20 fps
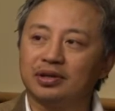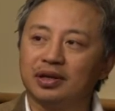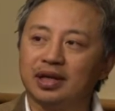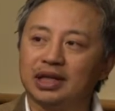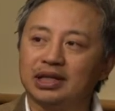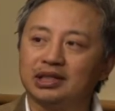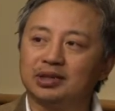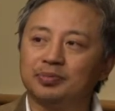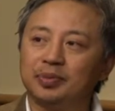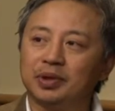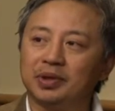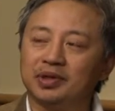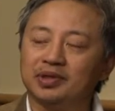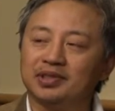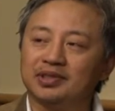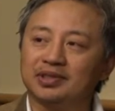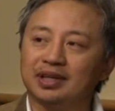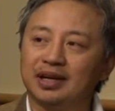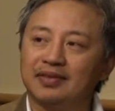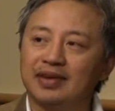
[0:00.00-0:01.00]

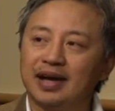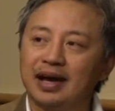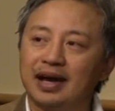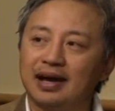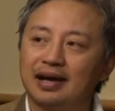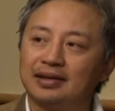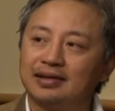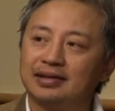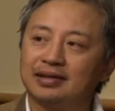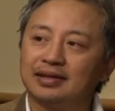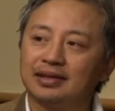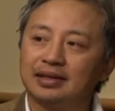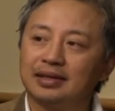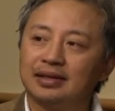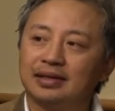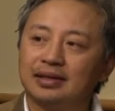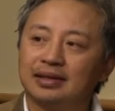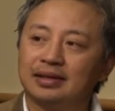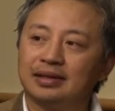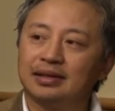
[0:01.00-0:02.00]
experiences I've had
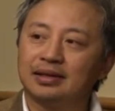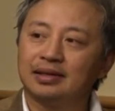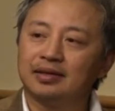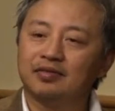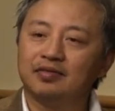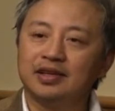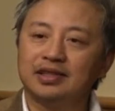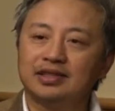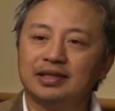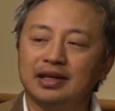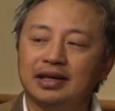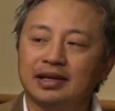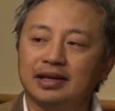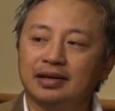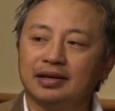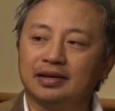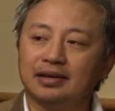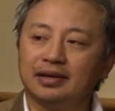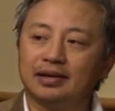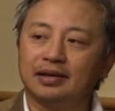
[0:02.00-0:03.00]

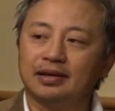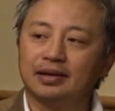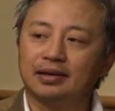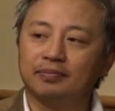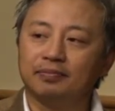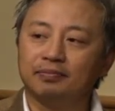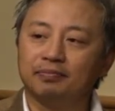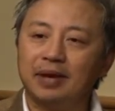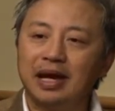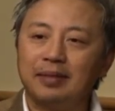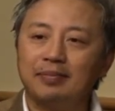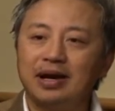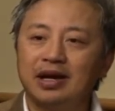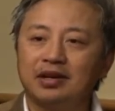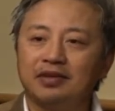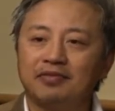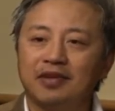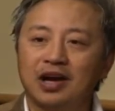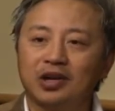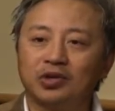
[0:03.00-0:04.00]
visiting paint
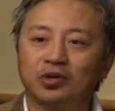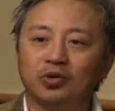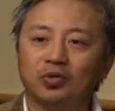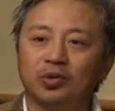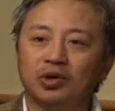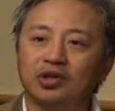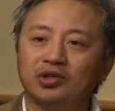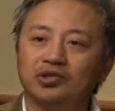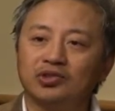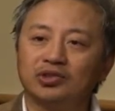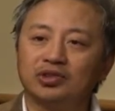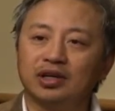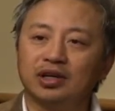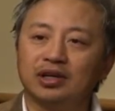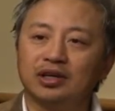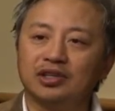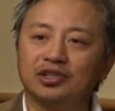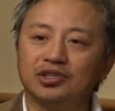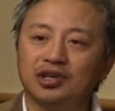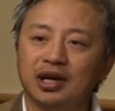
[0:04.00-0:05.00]
manufacturer was
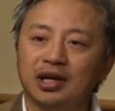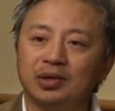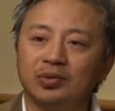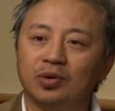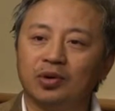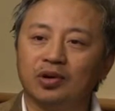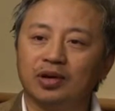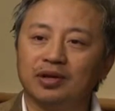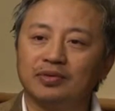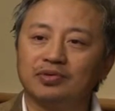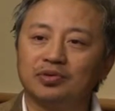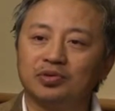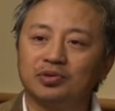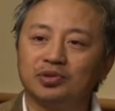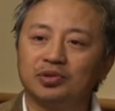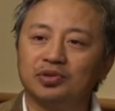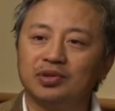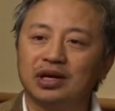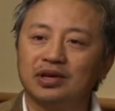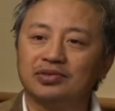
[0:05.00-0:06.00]
in January of
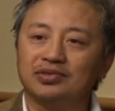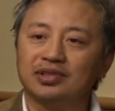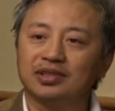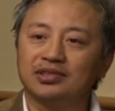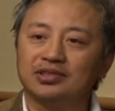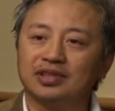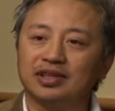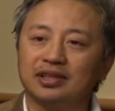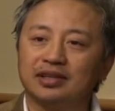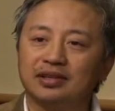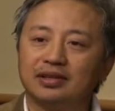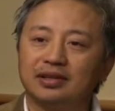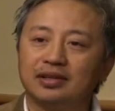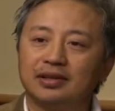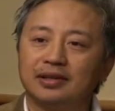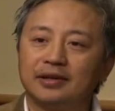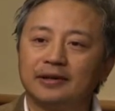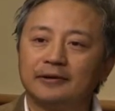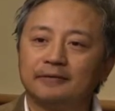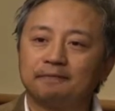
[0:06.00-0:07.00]
2016.
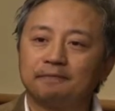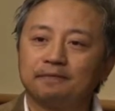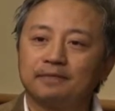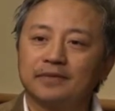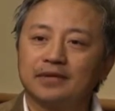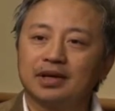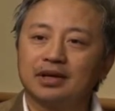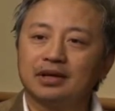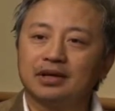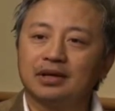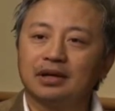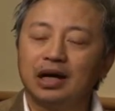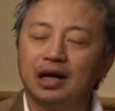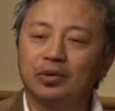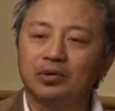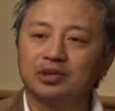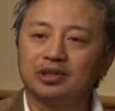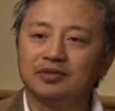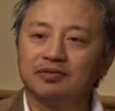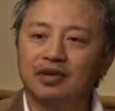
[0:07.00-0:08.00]

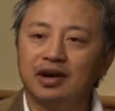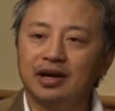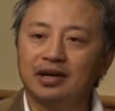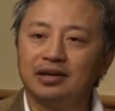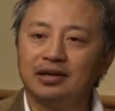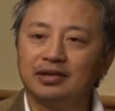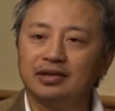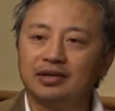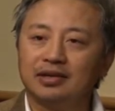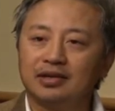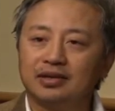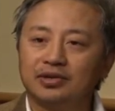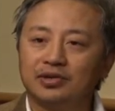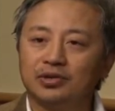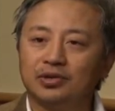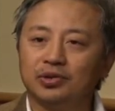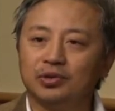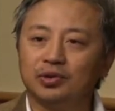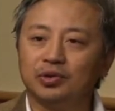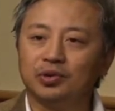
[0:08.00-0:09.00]
I was invited
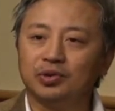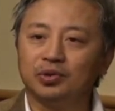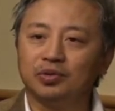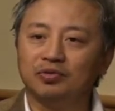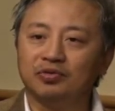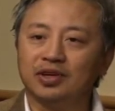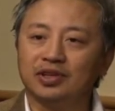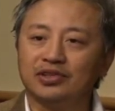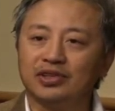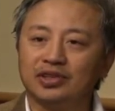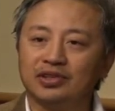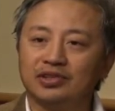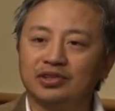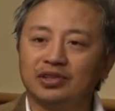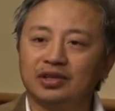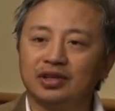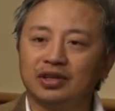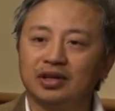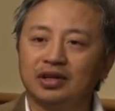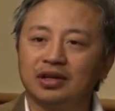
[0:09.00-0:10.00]
to
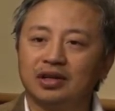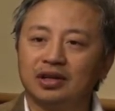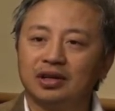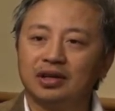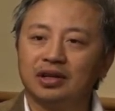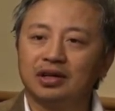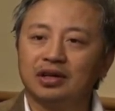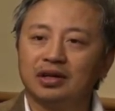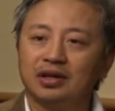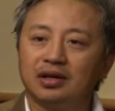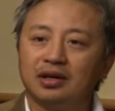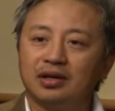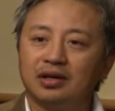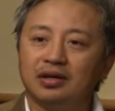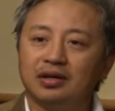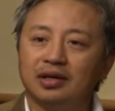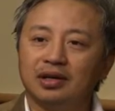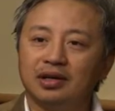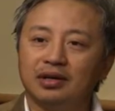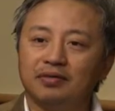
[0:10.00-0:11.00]
visit
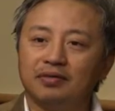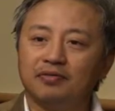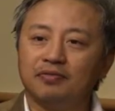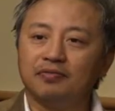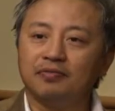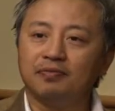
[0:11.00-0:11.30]
the